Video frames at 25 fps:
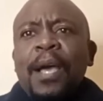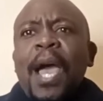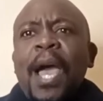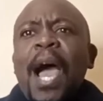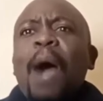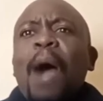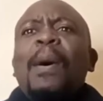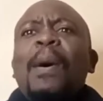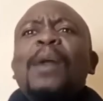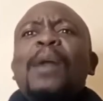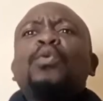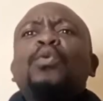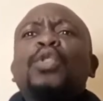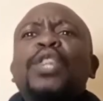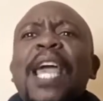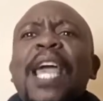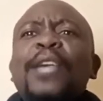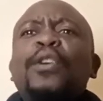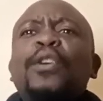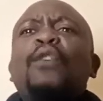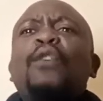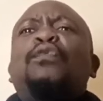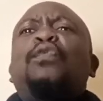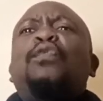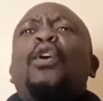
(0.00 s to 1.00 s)
I want to thank
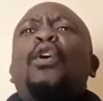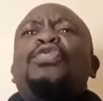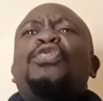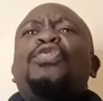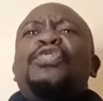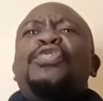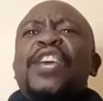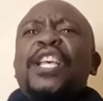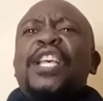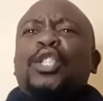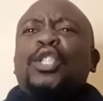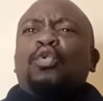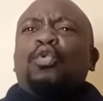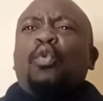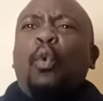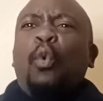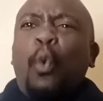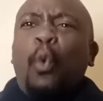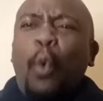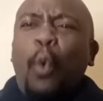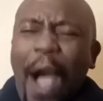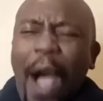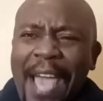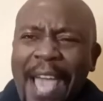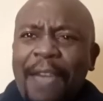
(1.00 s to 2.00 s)
you for this
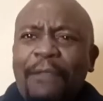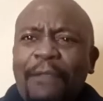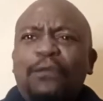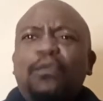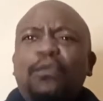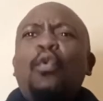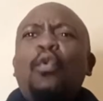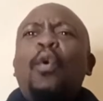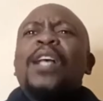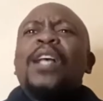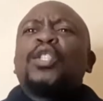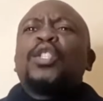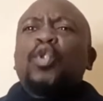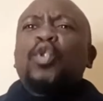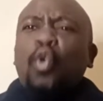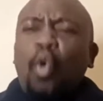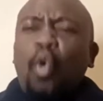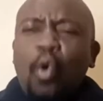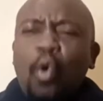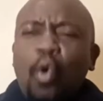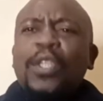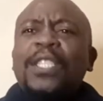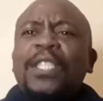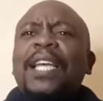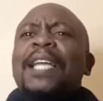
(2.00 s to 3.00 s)
wife who has
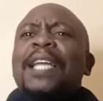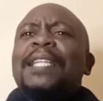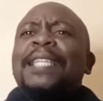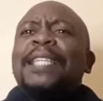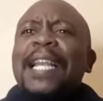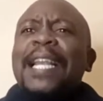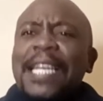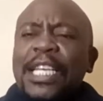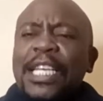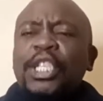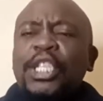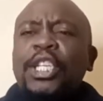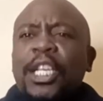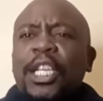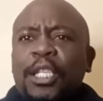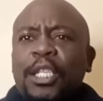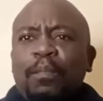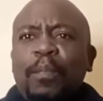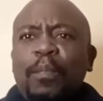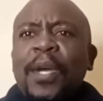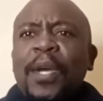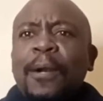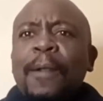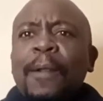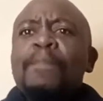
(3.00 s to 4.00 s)
cooked a delicious
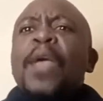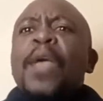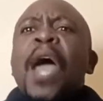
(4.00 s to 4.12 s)
meal.